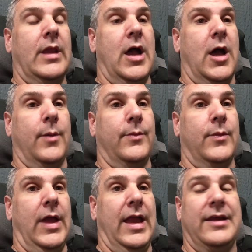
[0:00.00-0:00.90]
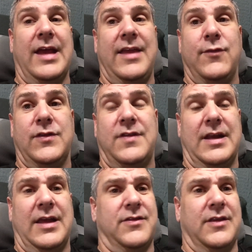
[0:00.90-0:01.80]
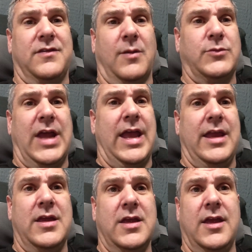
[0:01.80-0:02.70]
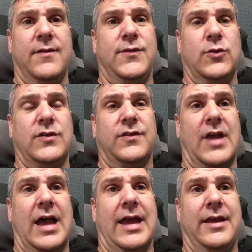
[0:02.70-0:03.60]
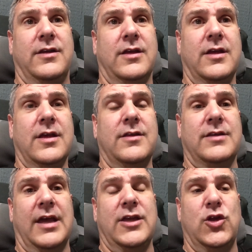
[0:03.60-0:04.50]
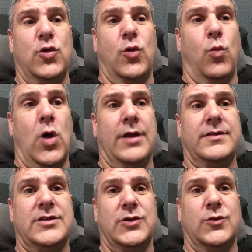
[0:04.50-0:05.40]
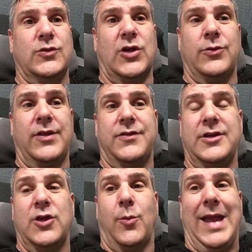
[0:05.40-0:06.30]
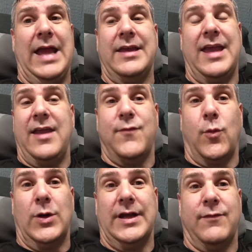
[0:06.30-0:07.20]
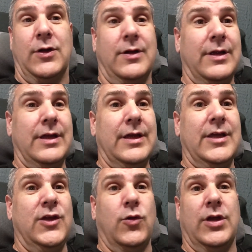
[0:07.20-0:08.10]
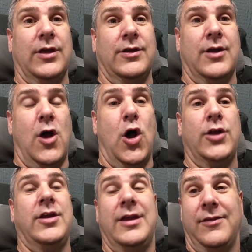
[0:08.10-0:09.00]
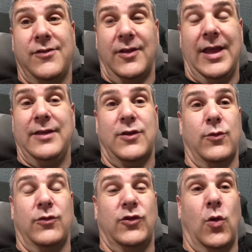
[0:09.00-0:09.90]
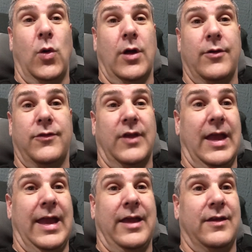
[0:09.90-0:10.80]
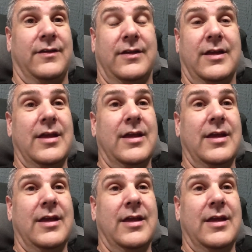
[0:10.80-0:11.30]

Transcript: and I said, someday, if you decide that you want to turn this into your man cave or whatever, you can uninsulate those doors. And,